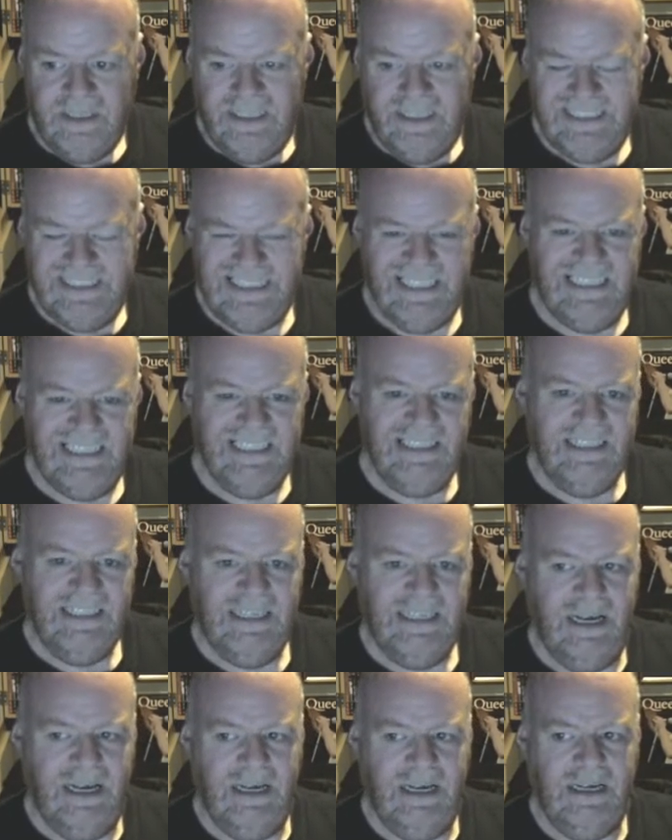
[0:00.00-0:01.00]
Technically,
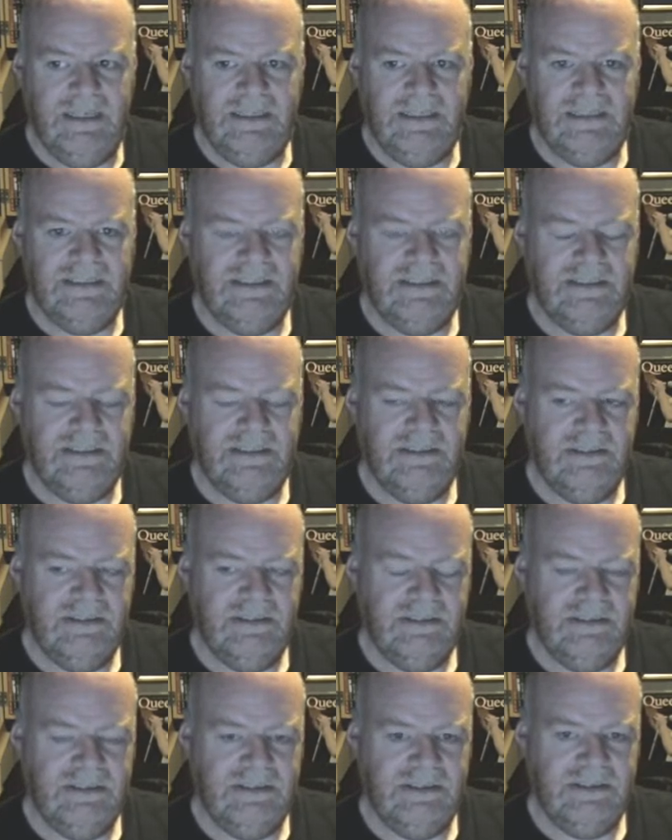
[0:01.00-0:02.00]
I
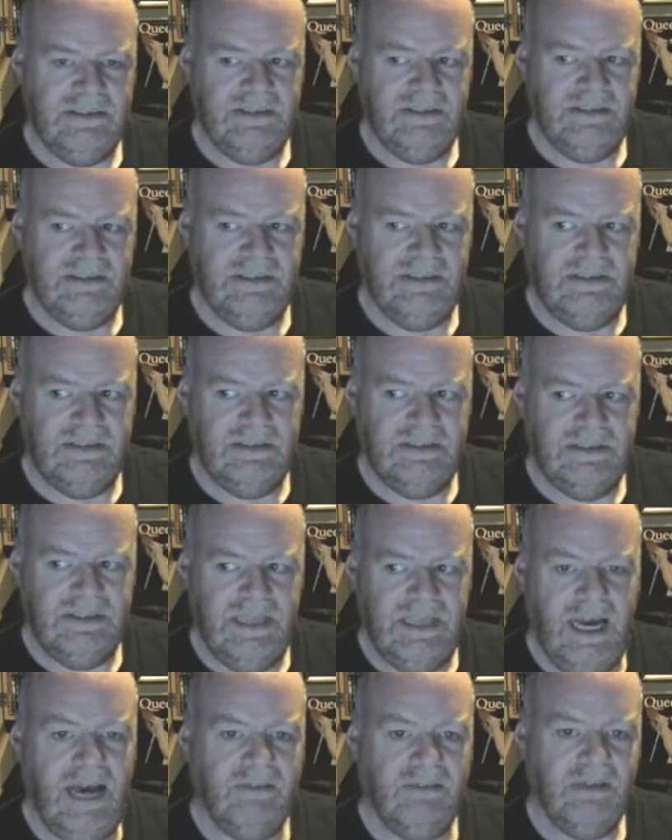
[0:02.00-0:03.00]

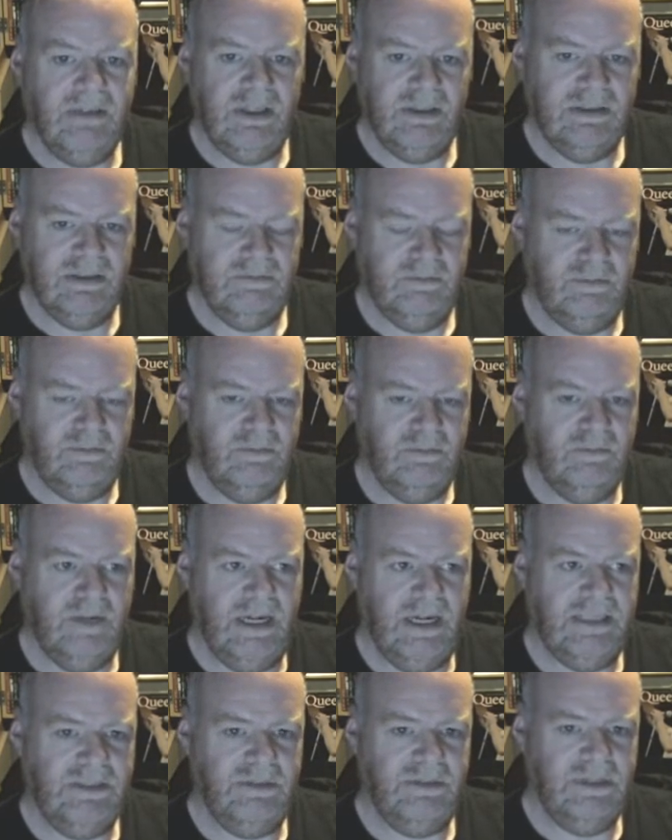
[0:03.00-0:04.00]
haven't got the... I
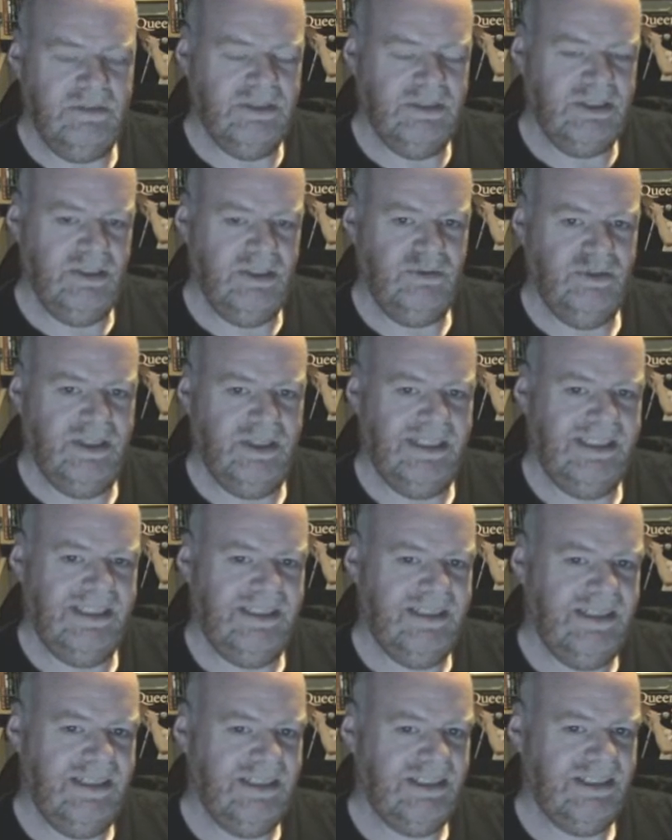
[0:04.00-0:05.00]
don't have a soundtrack
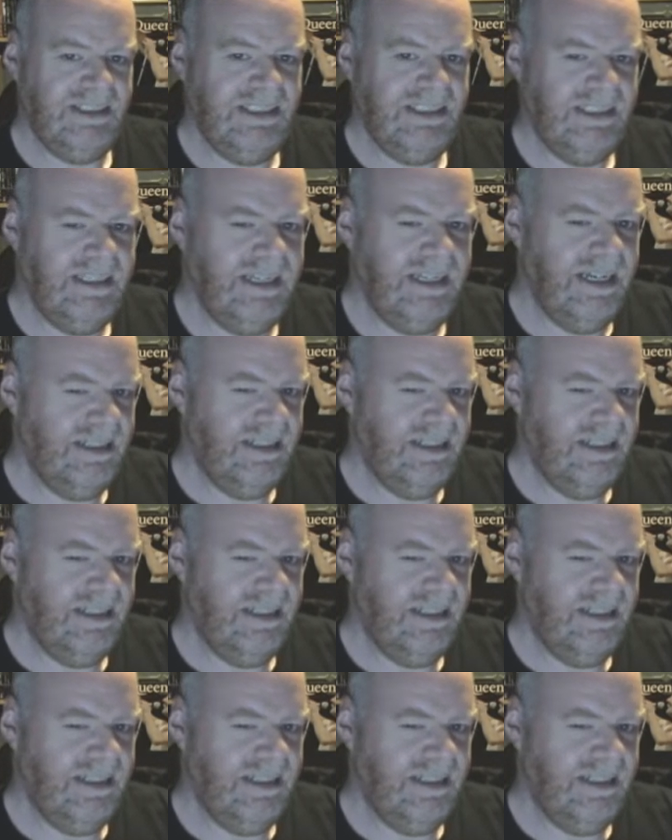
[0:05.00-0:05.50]
as yet.